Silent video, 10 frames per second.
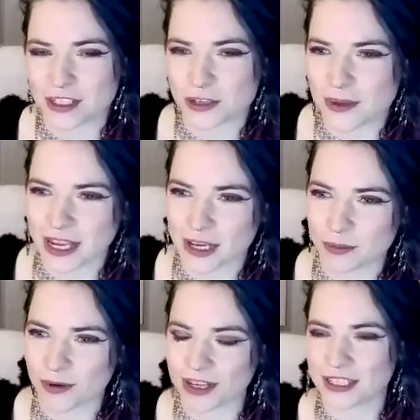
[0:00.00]
Do you make a
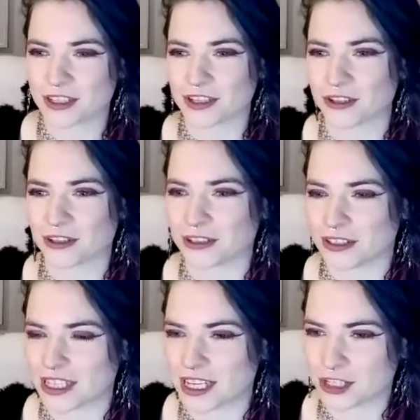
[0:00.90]
point
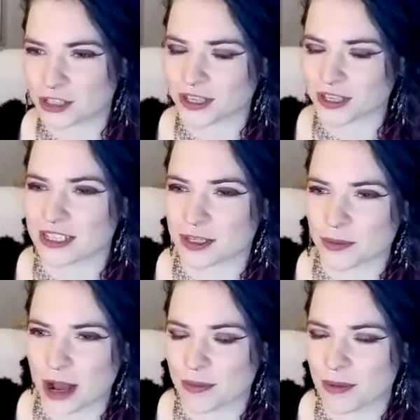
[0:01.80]
to teach your kids
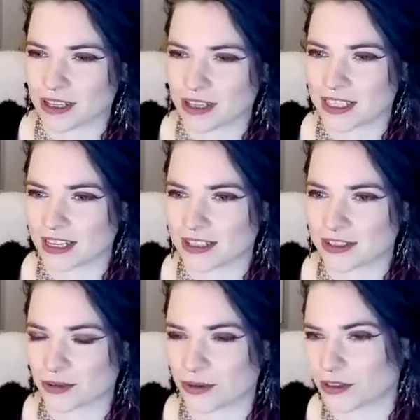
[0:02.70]
about
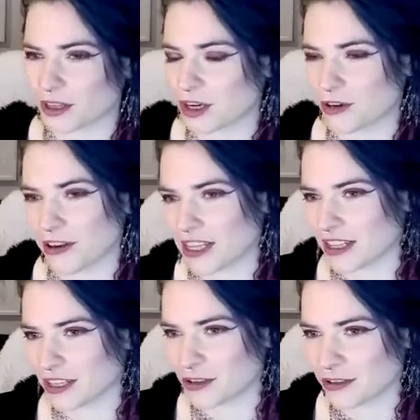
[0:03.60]
politics or the career
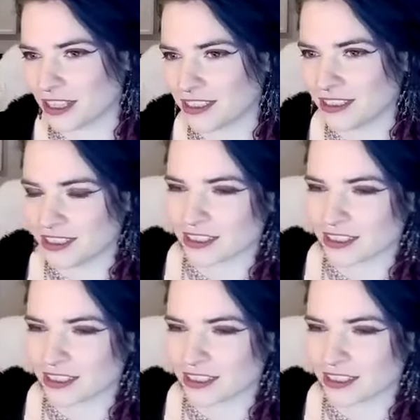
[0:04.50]
that you're in?